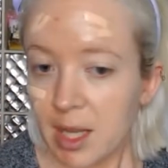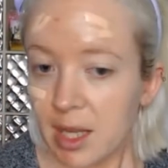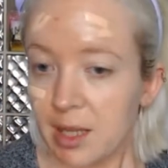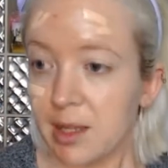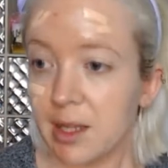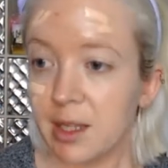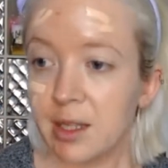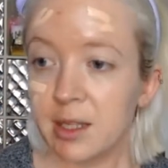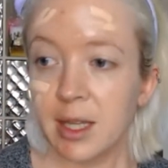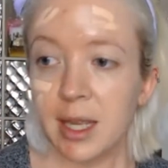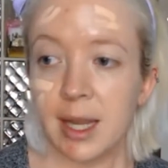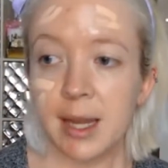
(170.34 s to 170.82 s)
And
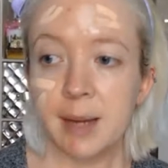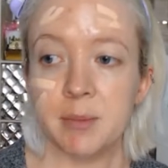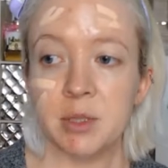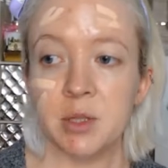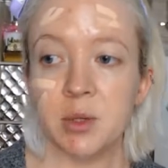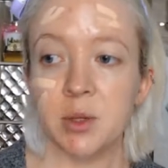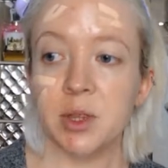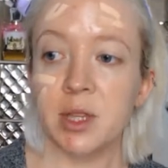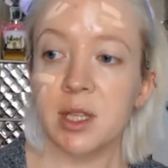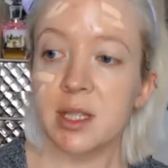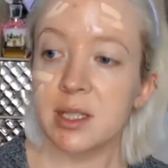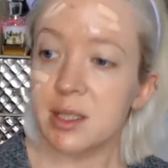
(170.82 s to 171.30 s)
the claims
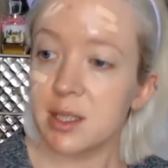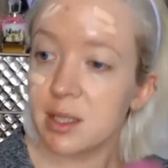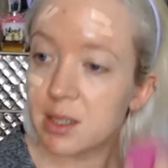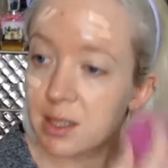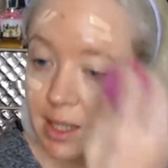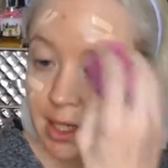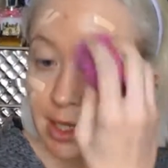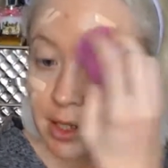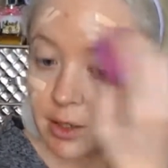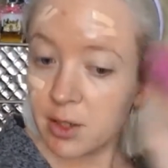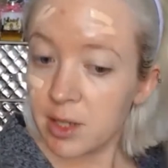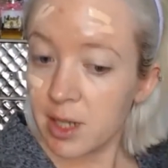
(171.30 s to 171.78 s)
with this is
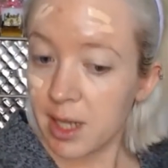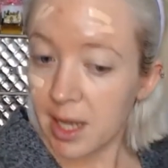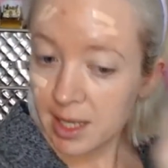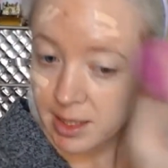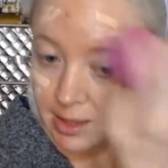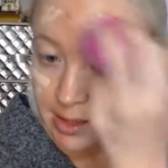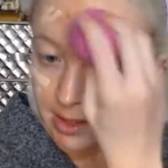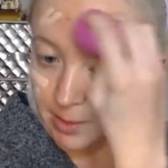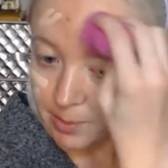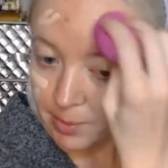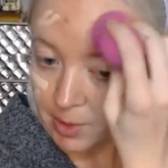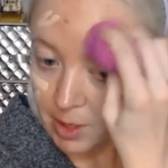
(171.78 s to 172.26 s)
that you're
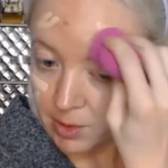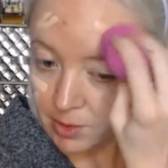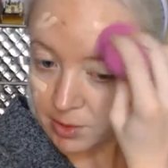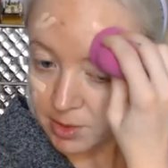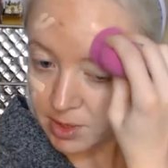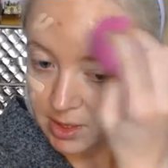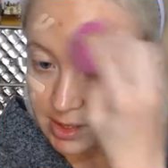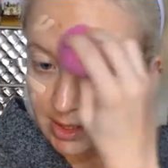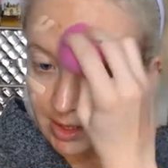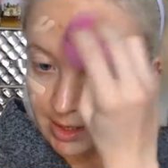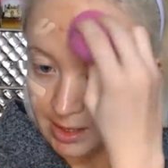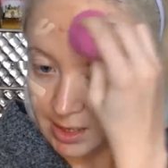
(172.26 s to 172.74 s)
not
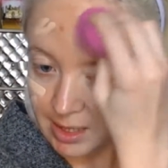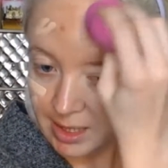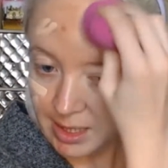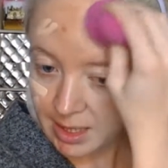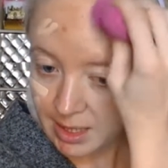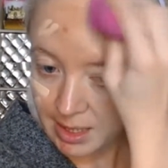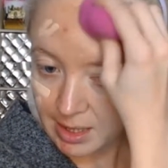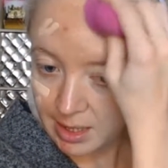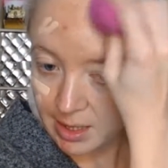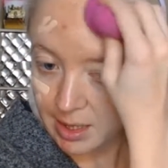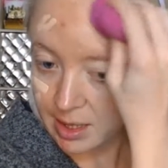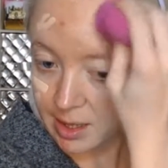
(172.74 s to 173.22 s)
supposed to
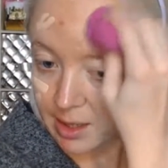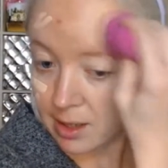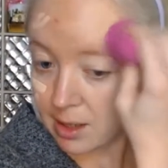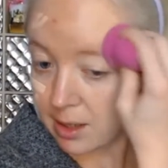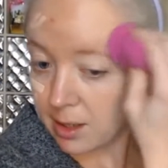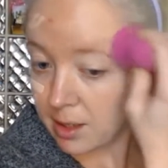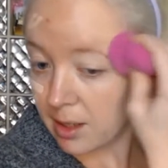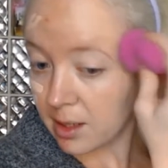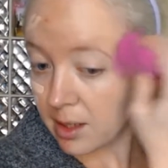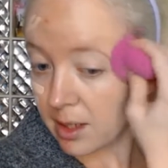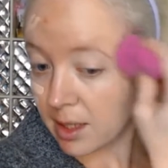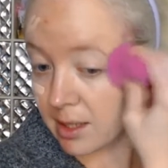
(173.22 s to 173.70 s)
need
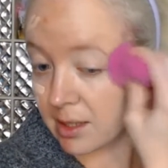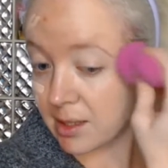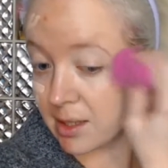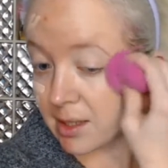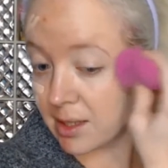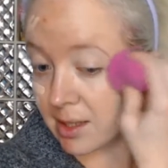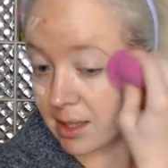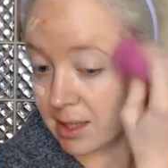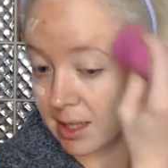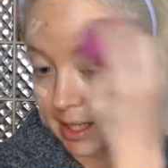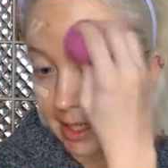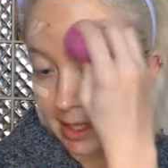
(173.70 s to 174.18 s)

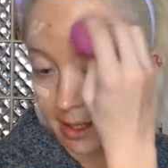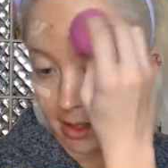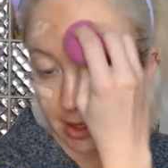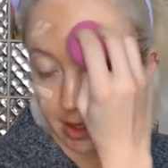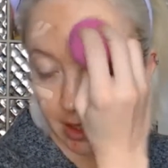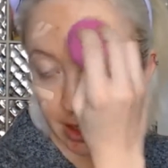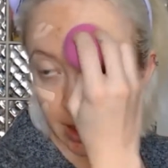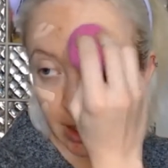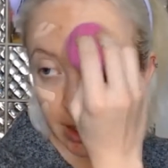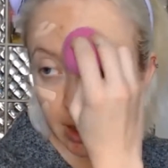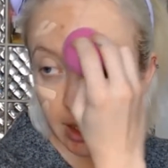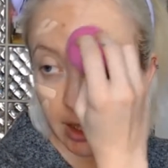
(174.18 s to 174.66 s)

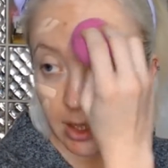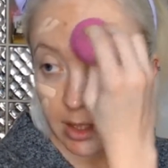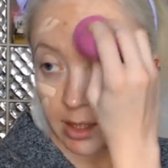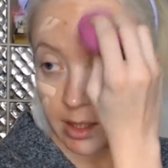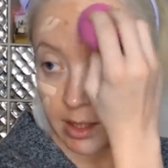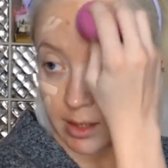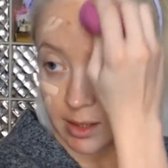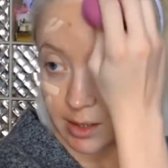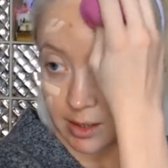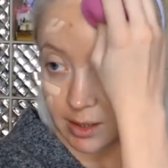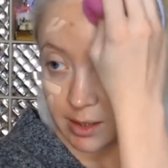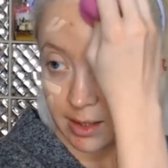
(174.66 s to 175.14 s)
concealer.
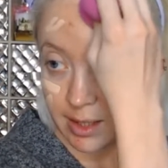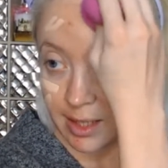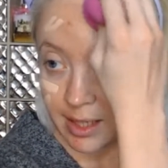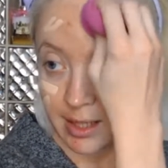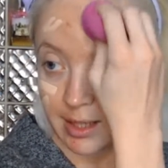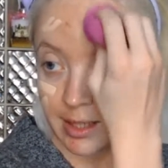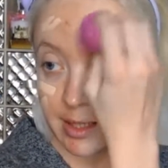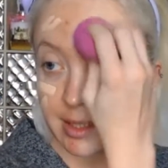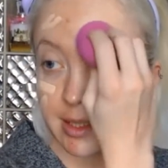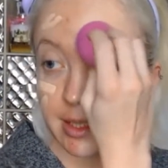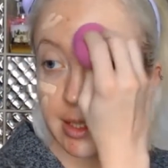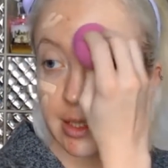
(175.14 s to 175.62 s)

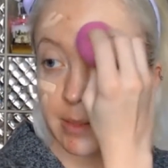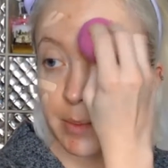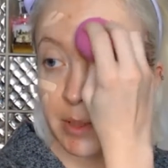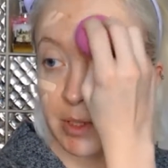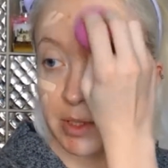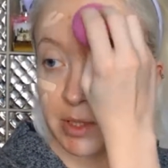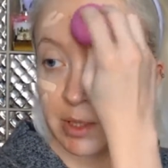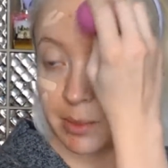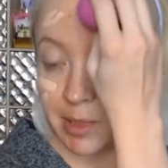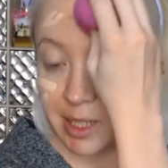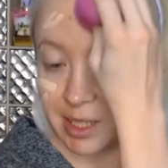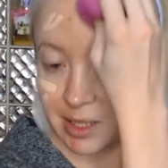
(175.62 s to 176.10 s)
Like, this is
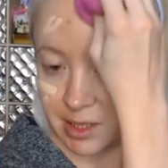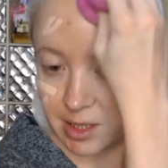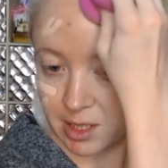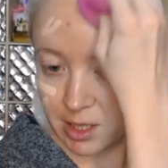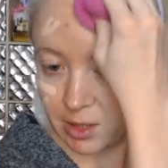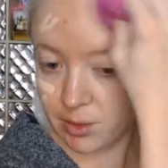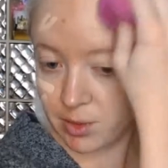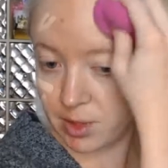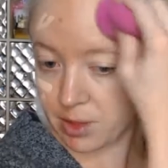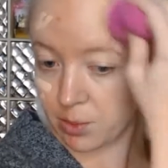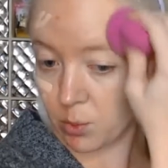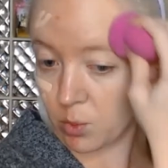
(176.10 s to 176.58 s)
supposed to be a
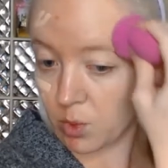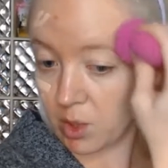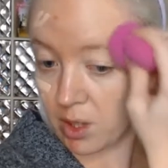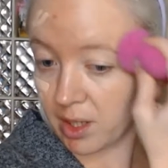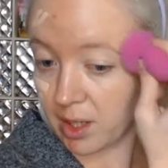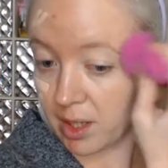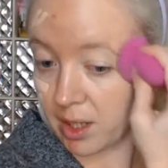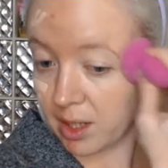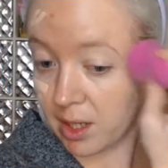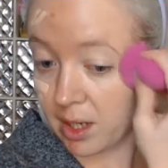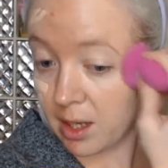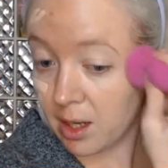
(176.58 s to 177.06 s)

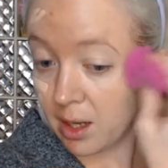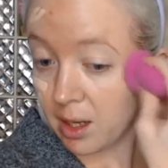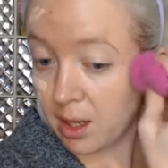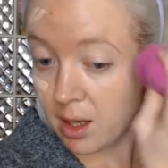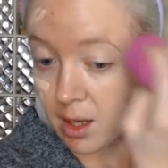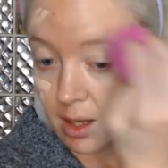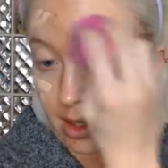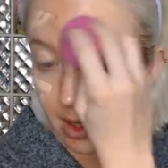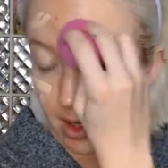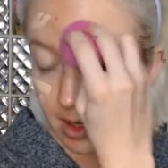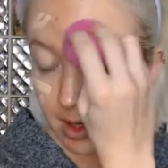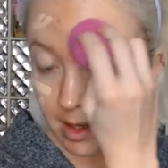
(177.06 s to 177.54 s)
2-in-1.
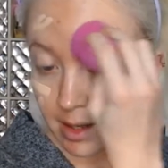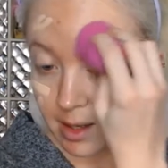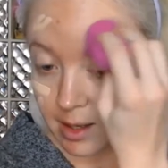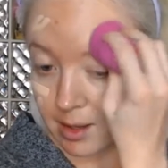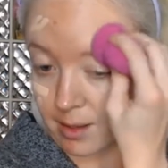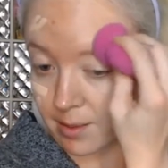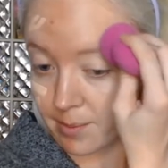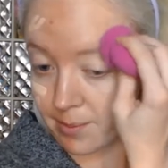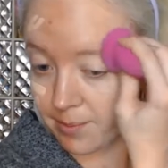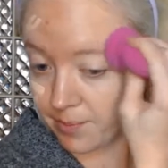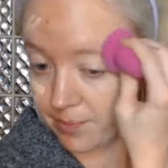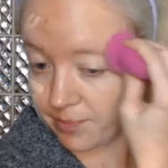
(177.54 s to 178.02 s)

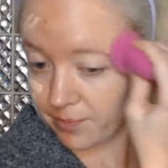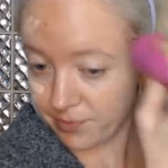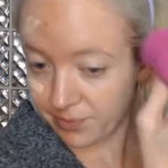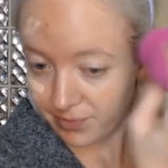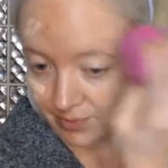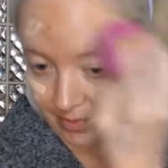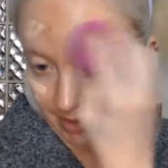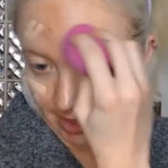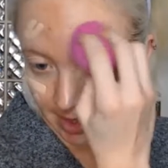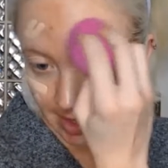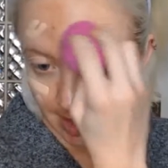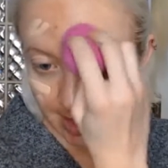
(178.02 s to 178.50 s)
I
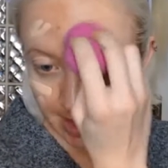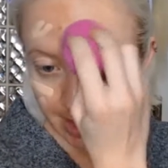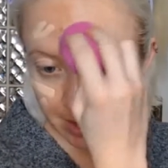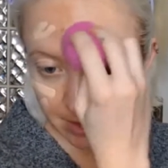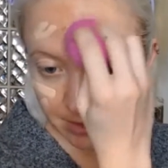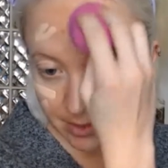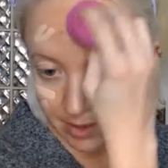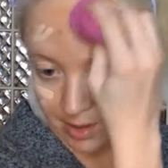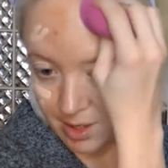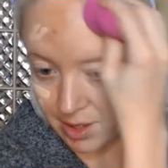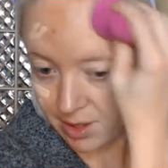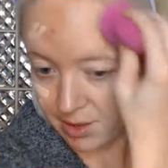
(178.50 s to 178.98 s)

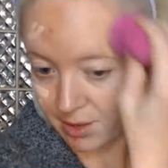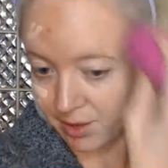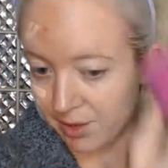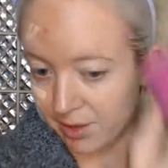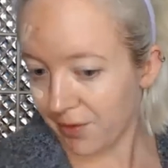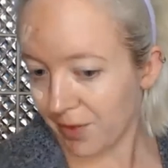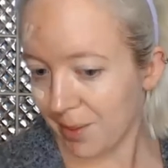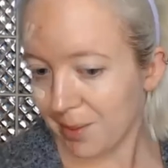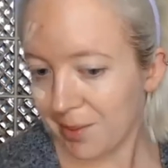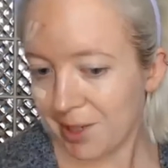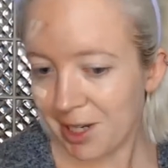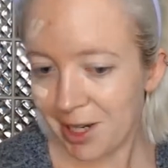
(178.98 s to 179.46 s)
don't know
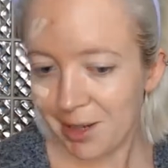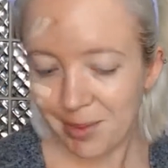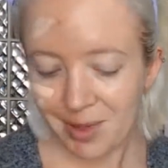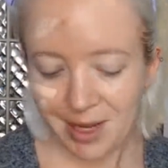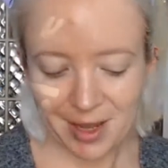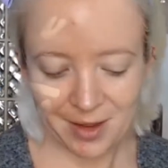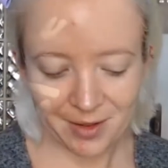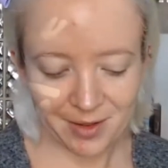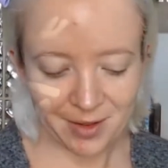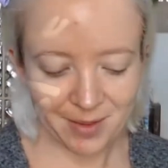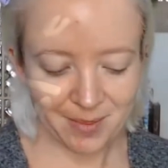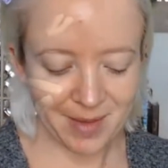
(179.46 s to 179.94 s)
if I'm going to
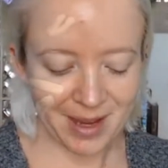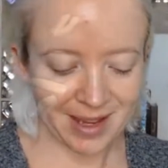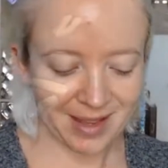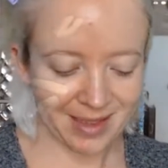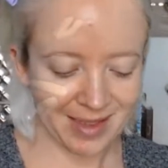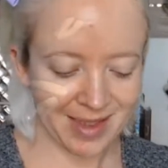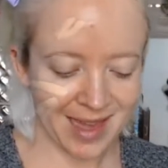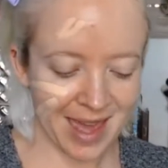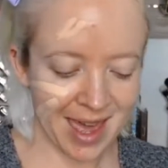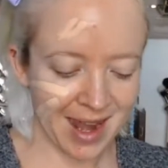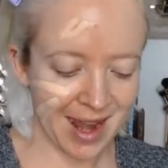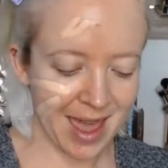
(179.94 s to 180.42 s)
be able to
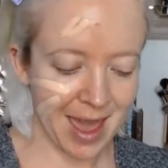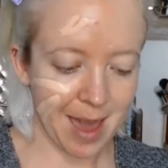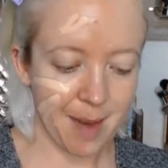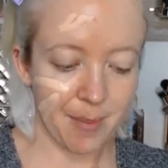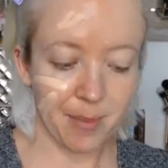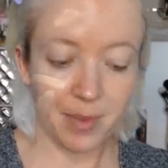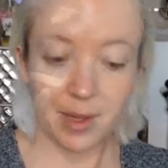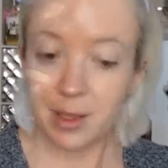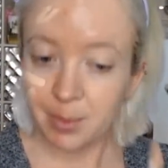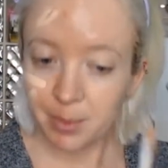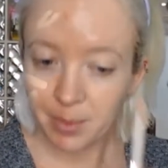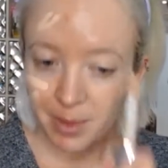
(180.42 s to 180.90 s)
make that
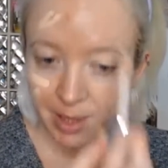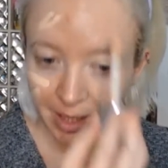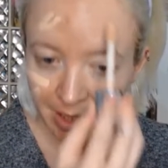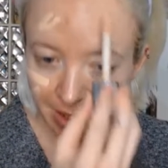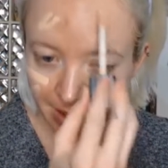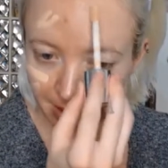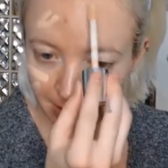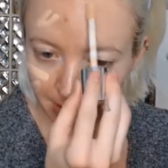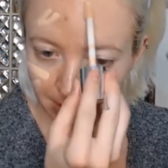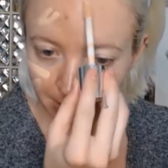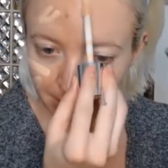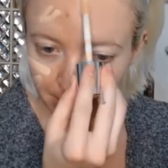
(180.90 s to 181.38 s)
happen,
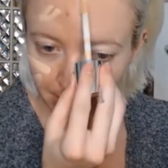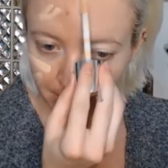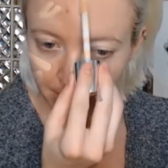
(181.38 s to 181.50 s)
but